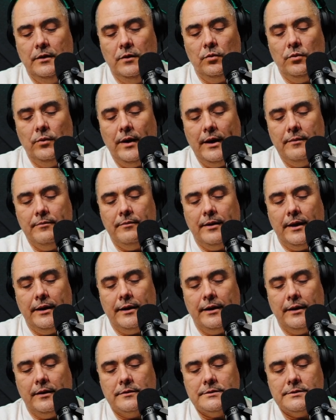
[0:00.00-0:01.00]
Rate
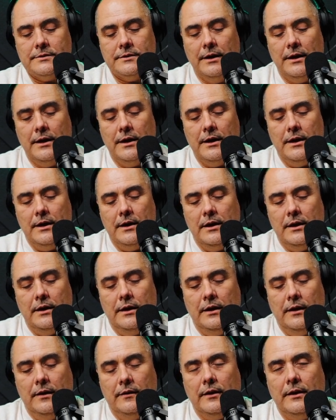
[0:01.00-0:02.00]
buydowns.
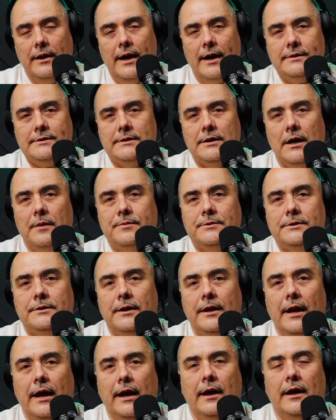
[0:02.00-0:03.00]
The last
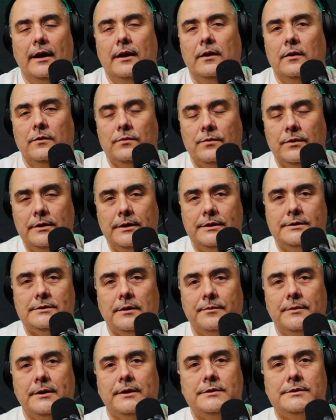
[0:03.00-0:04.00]
option, and really
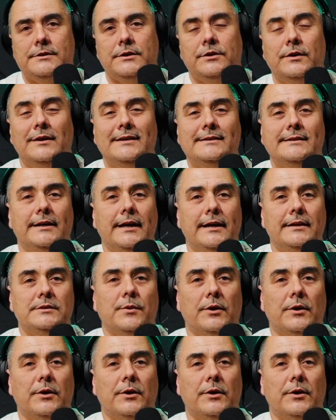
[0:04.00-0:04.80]
something to consider in today's